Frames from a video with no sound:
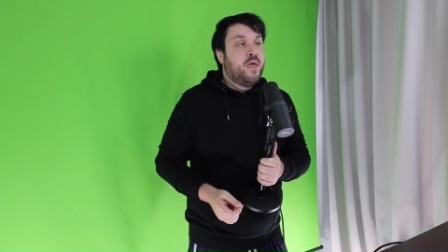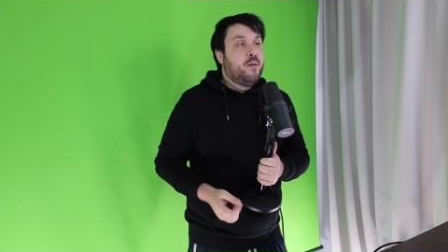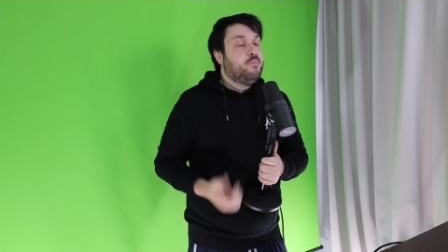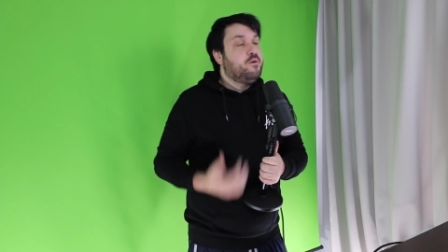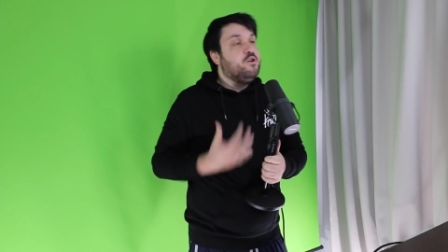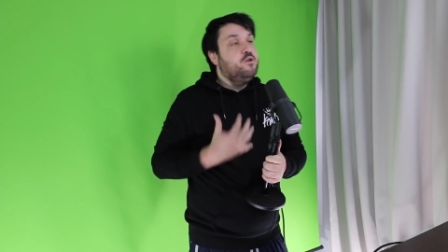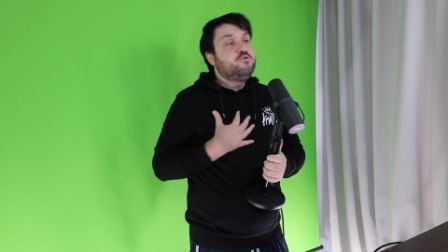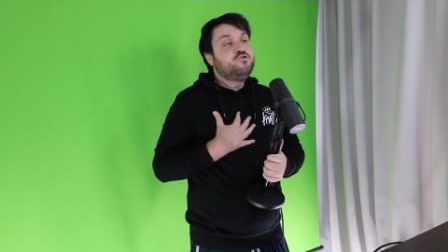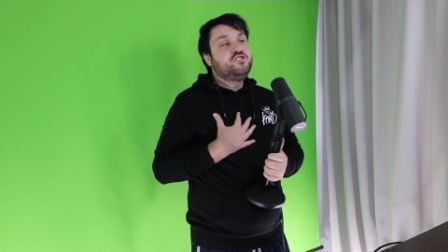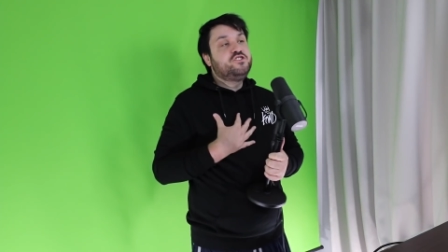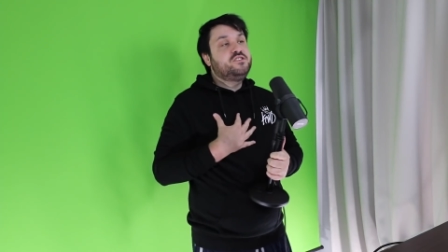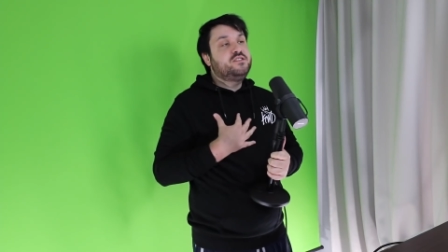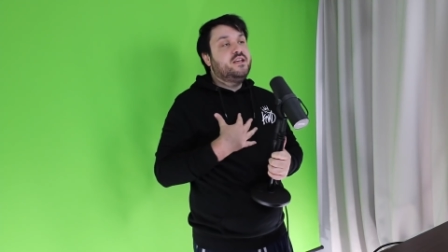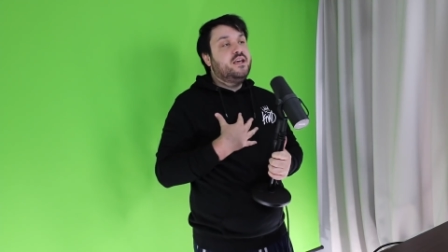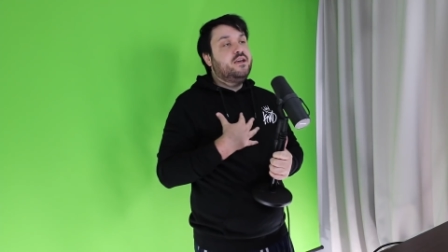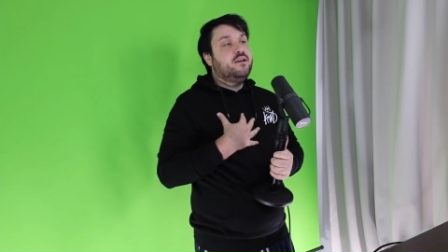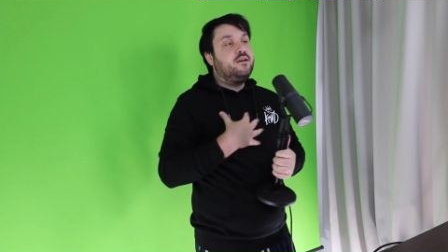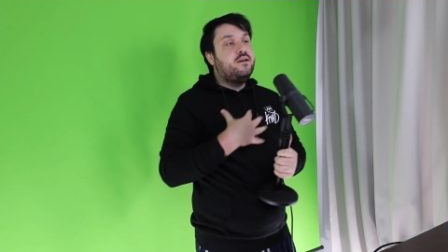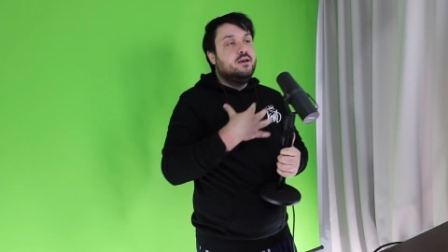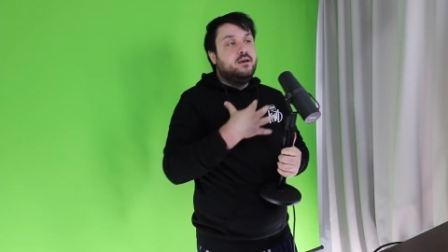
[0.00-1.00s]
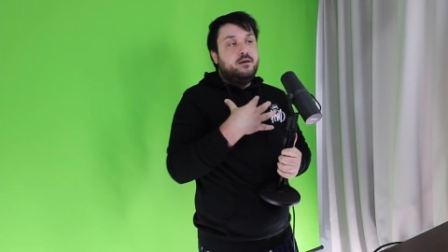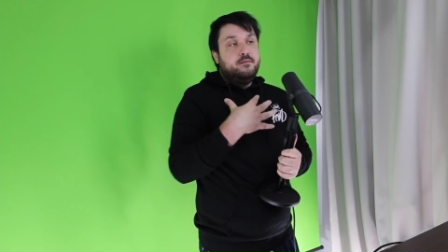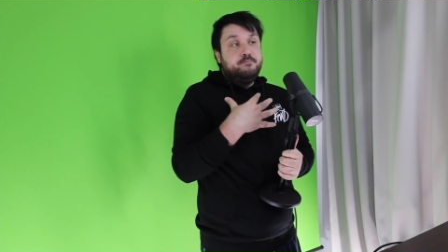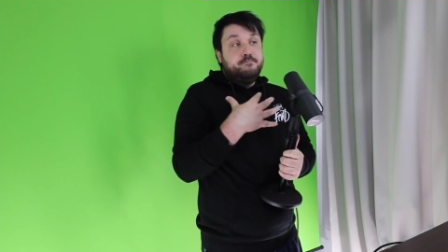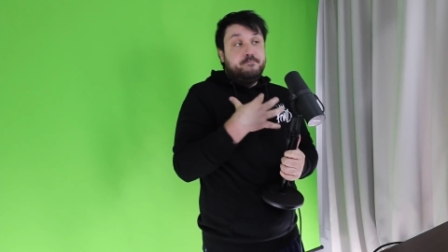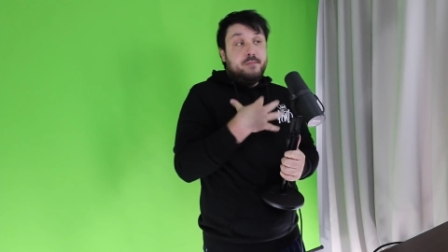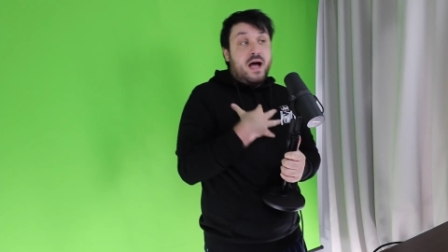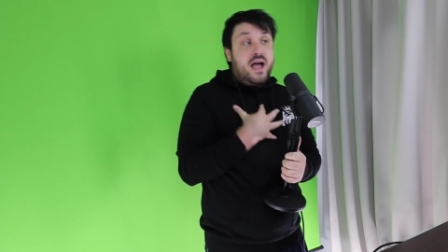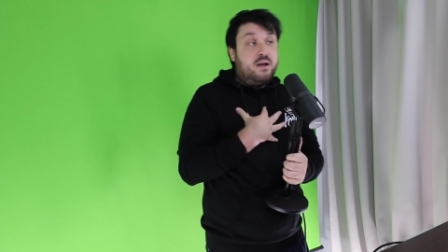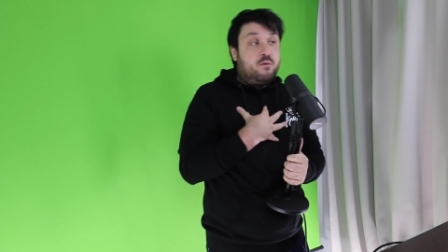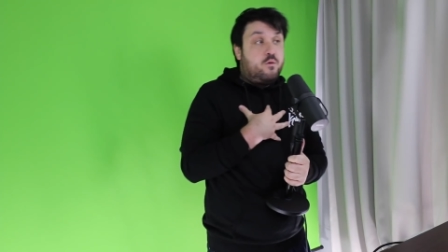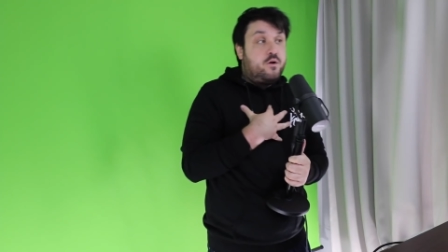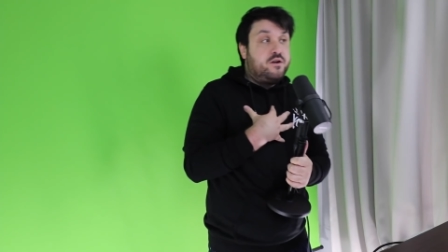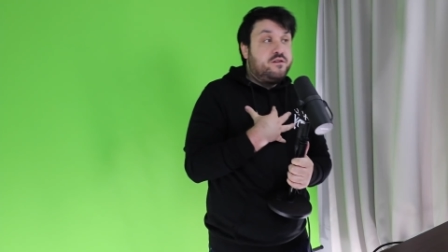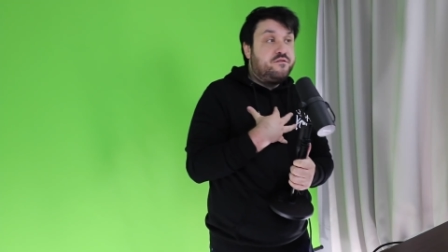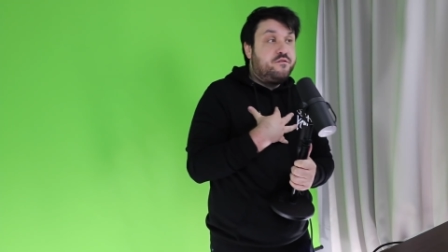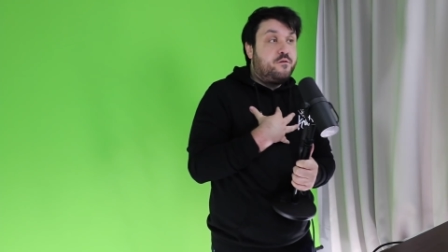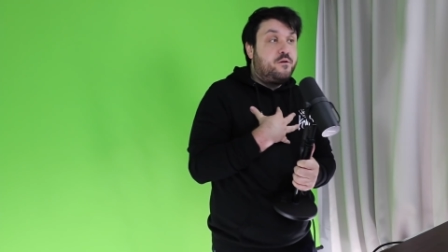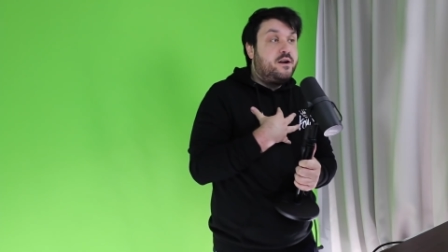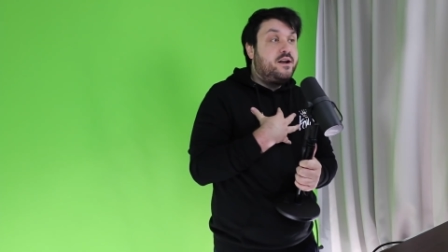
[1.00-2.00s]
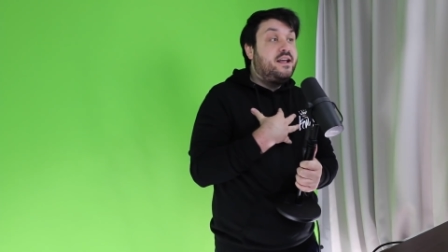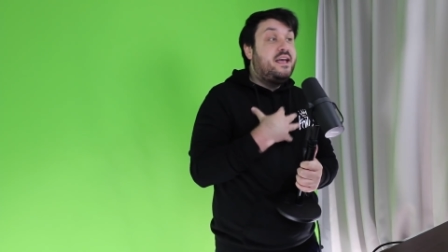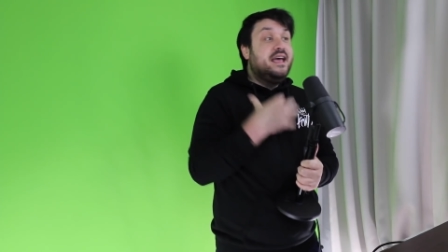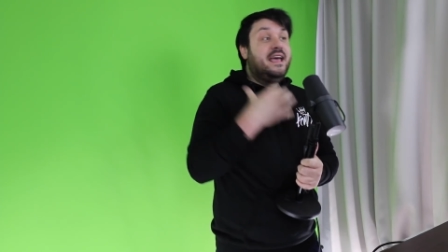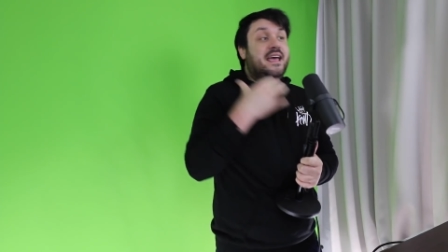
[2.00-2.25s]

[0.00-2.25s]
But don't just take my word for it.